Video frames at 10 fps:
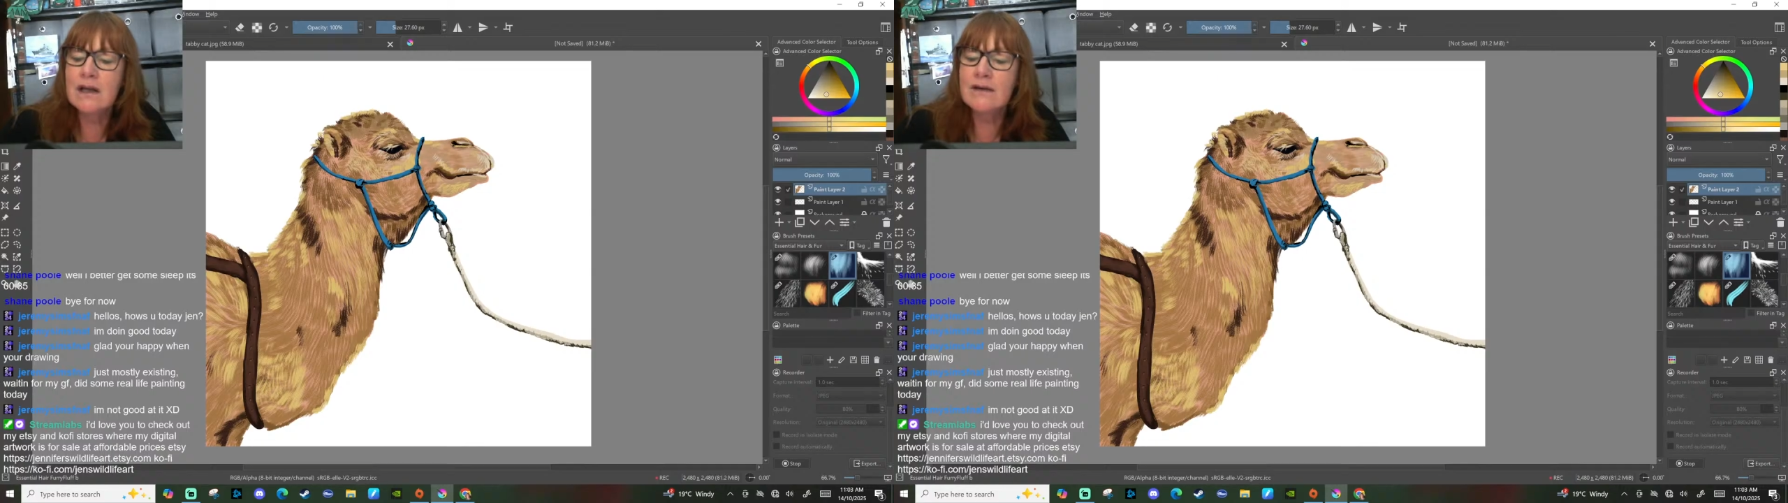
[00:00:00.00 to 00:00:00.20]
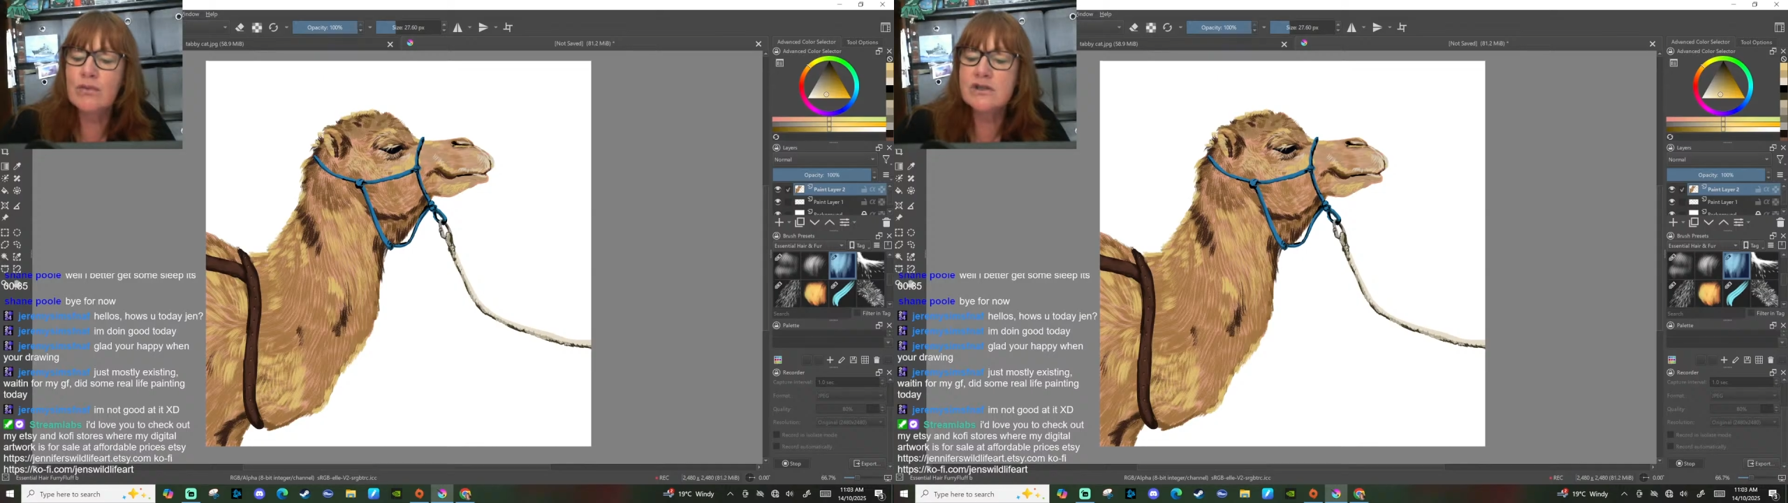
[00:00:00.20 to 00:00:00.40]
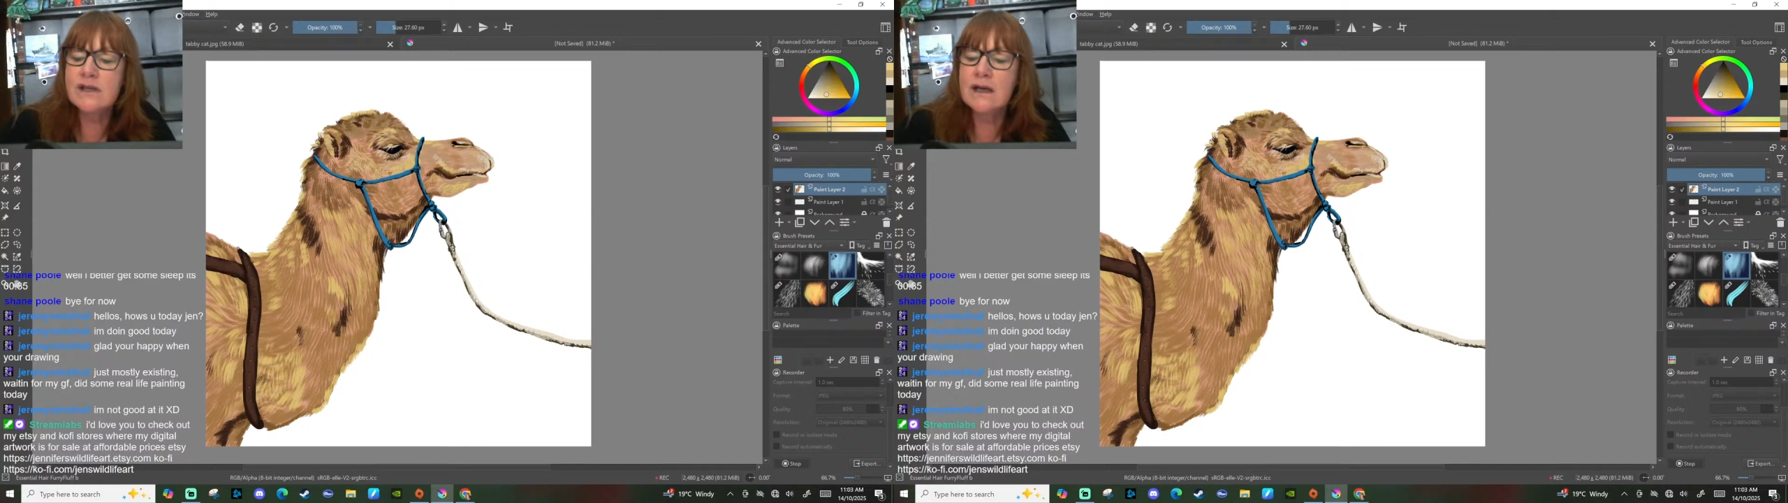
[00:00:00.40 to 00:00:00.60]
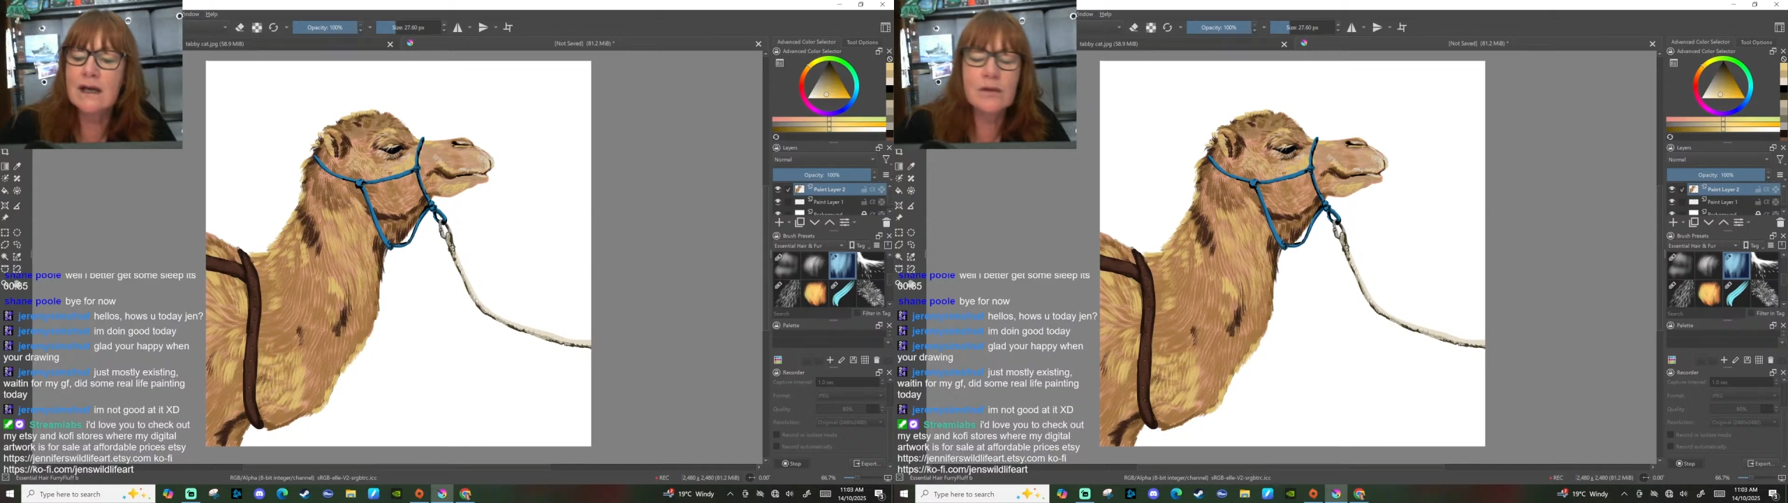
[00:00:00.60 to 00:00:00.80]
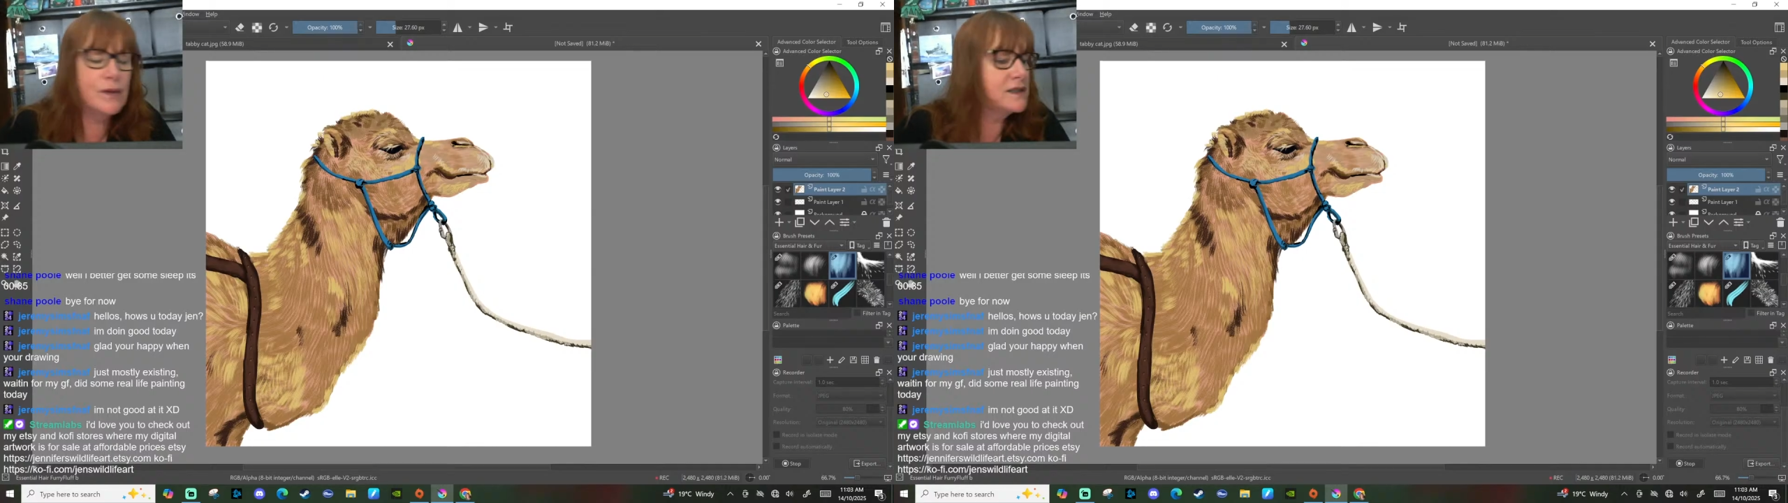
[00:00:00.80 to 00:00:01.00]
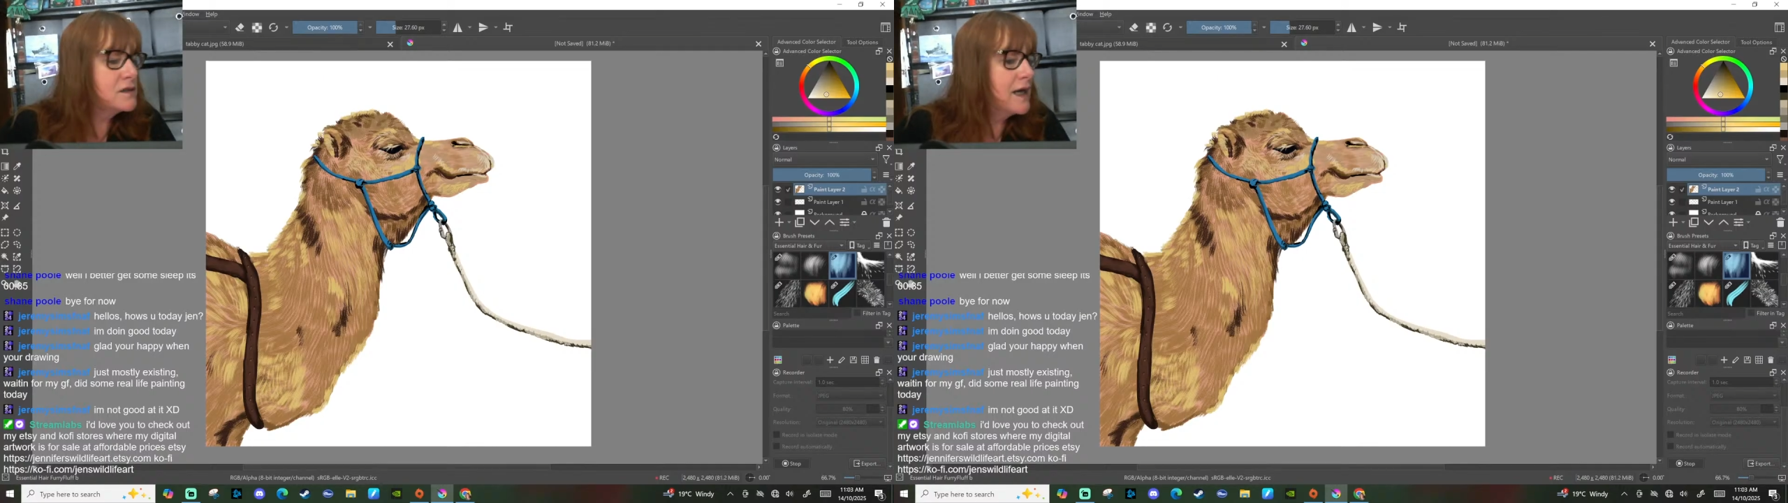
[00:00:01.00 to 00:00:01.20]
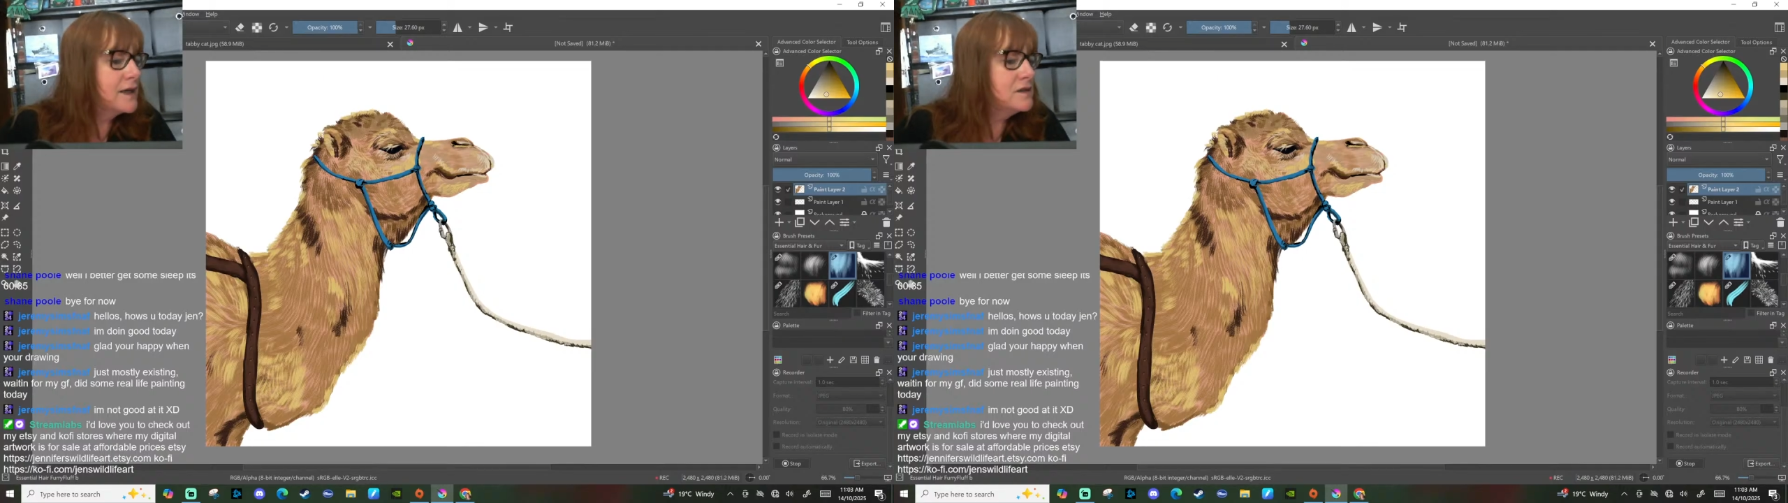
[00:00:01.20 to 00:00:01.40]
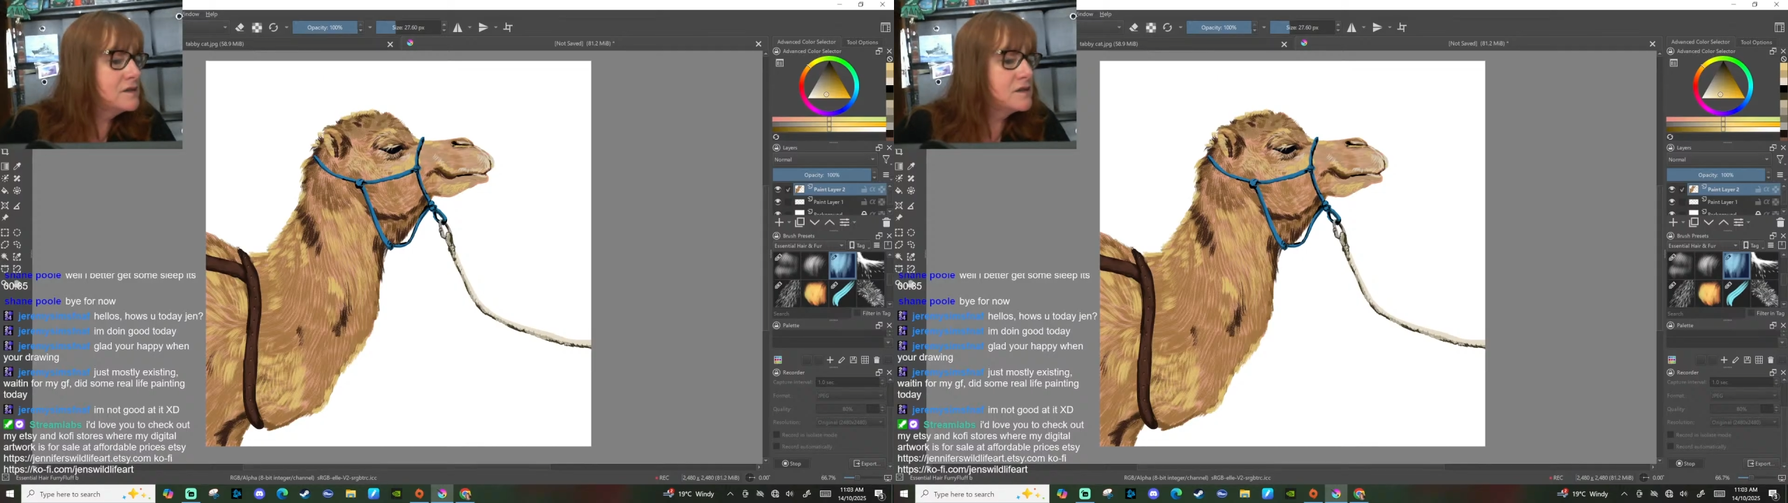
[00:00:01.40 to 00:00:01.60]
love watching coloured pencil
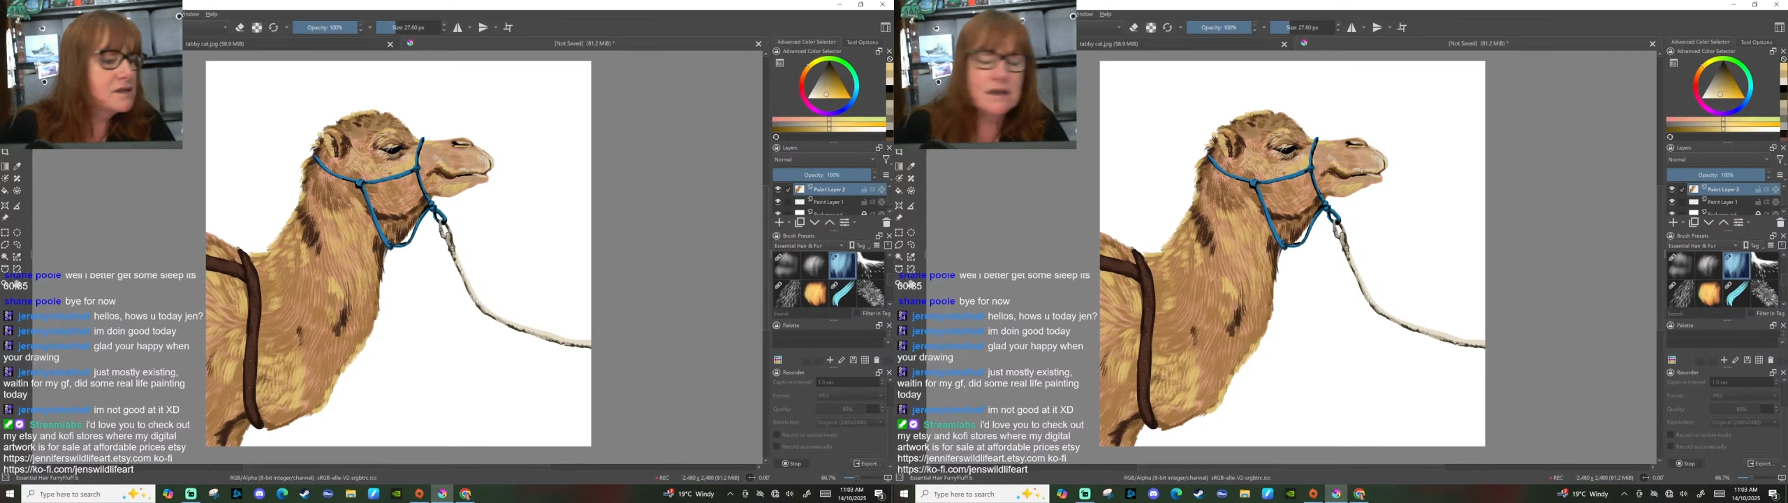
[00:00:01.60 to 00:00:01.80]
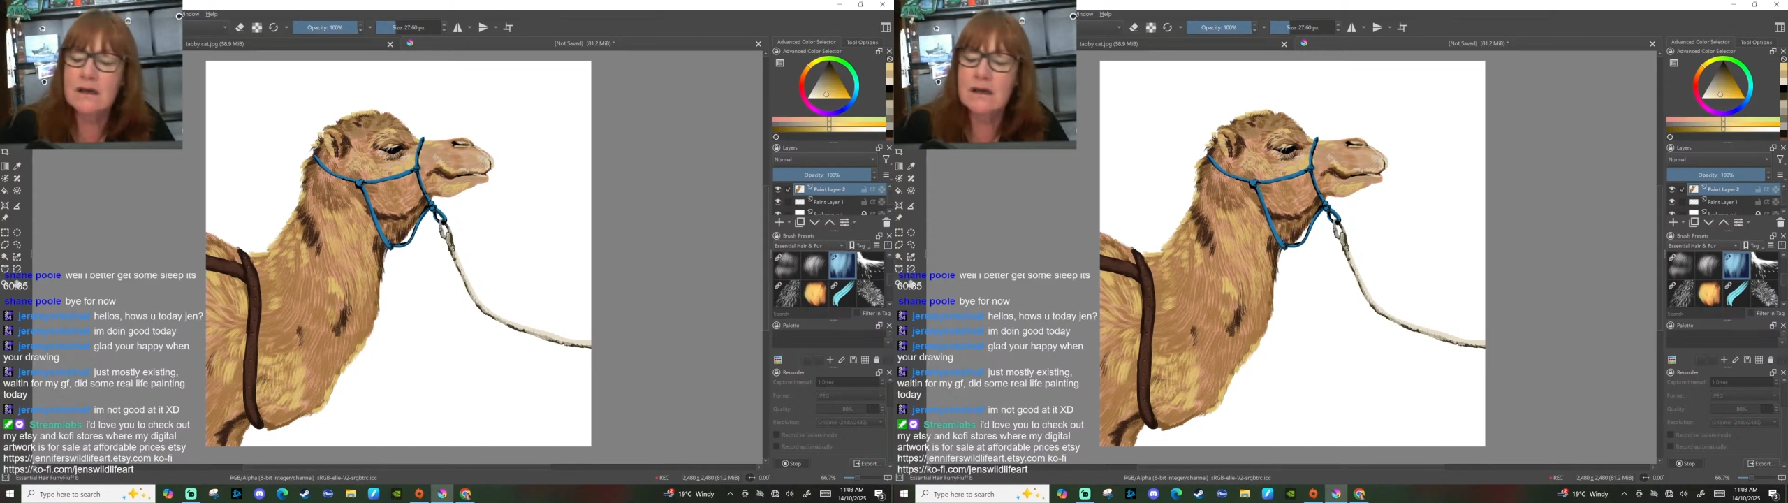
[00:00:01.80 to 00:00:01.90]
artists.